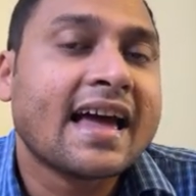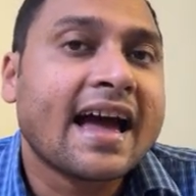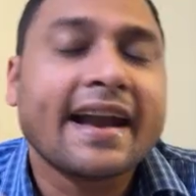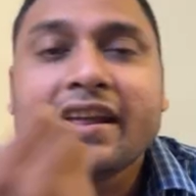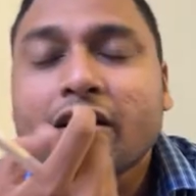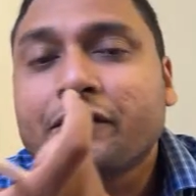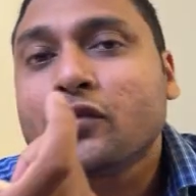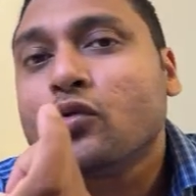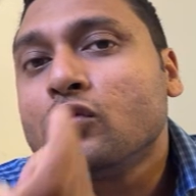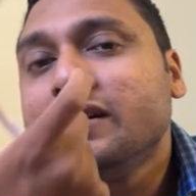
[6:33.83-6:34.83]
And you have
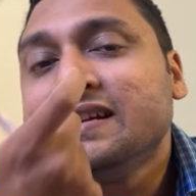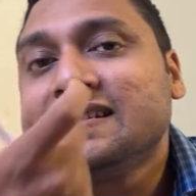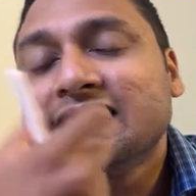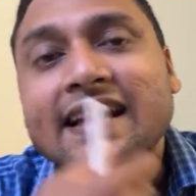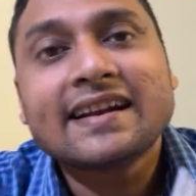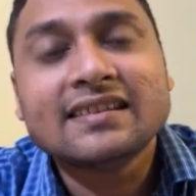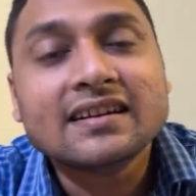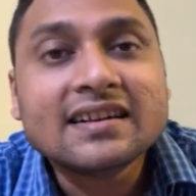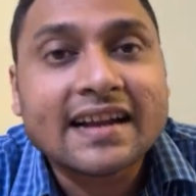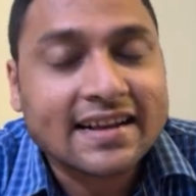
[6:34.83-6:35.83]
to only select
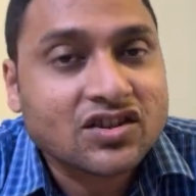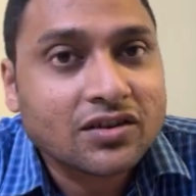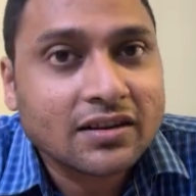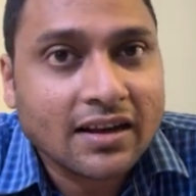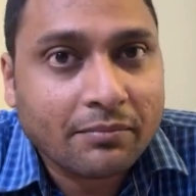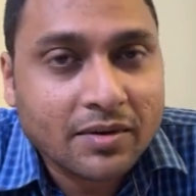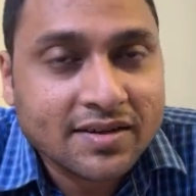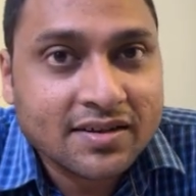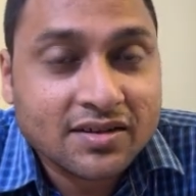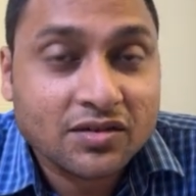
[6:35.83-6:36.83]
the natural
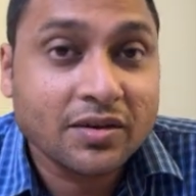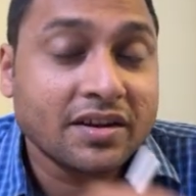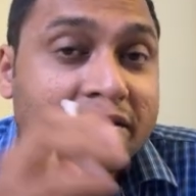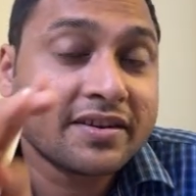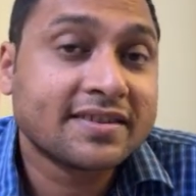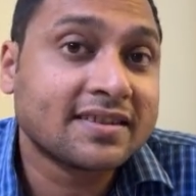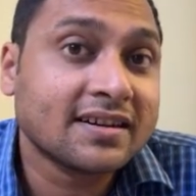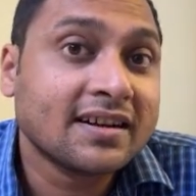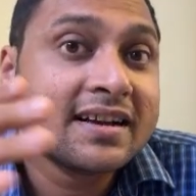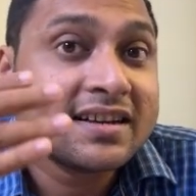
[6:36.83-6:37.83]
numbers. So here is
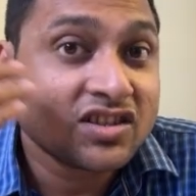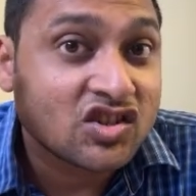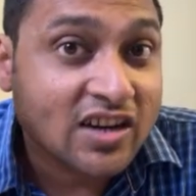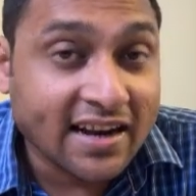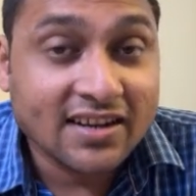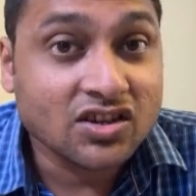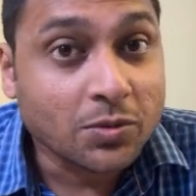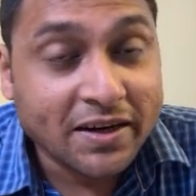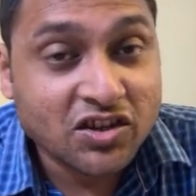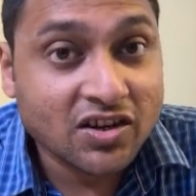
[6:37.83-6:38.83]
the challenge
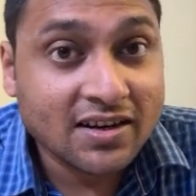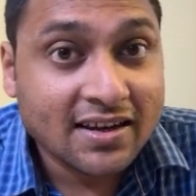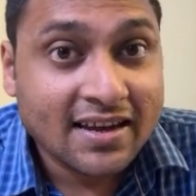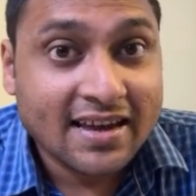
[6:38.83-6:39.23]
question.